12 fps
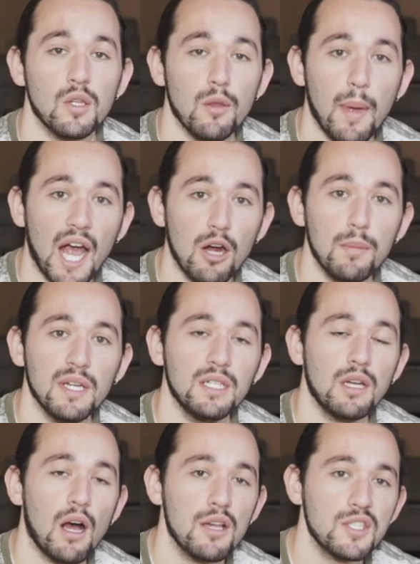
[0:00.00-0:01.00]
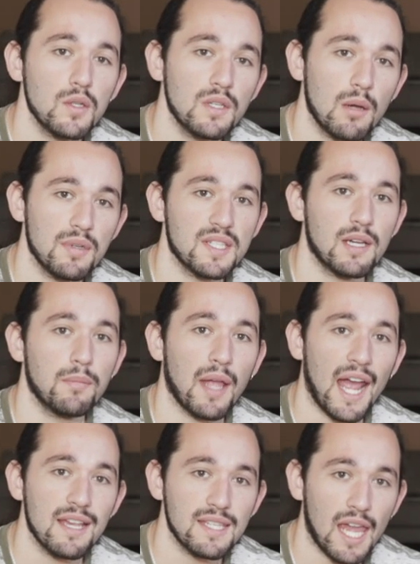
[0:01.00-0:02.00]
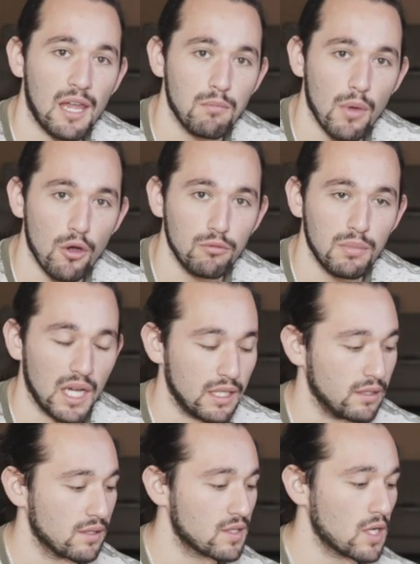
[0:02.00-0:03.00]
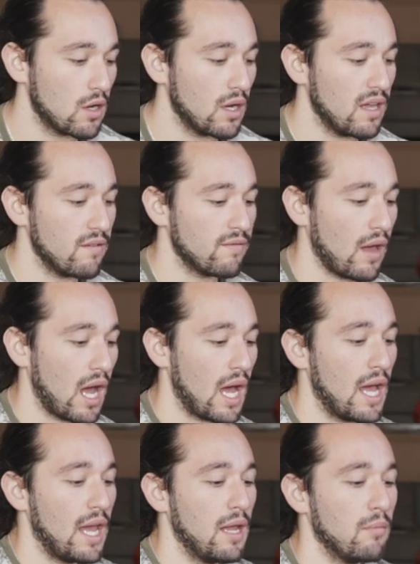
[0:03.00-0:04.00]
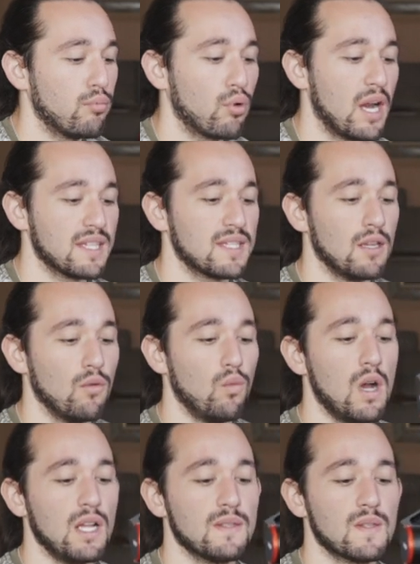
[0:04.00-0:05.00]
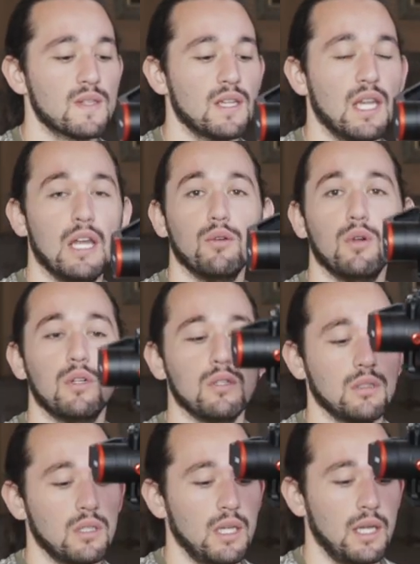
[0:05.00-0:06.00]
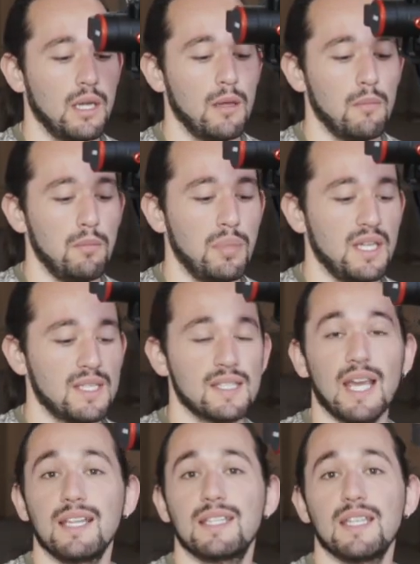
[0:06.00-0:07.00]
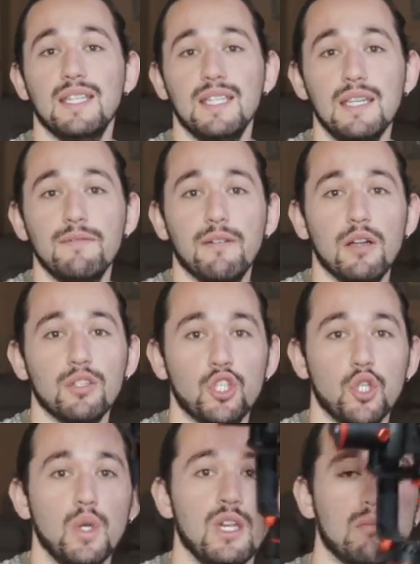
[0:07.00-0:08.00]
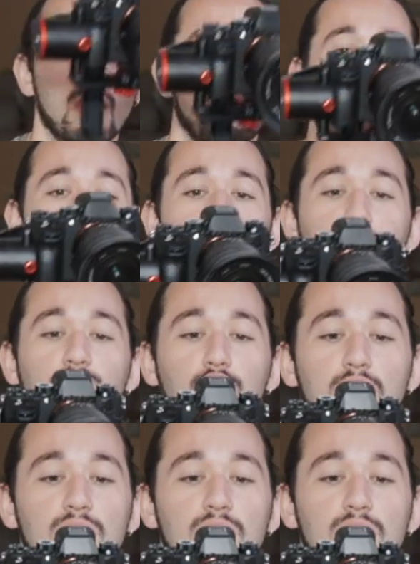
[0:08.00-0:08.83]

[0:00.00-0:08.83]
So the power button also doubles up as a mode button. So if I press it once, it will be set to the default shooting mode, which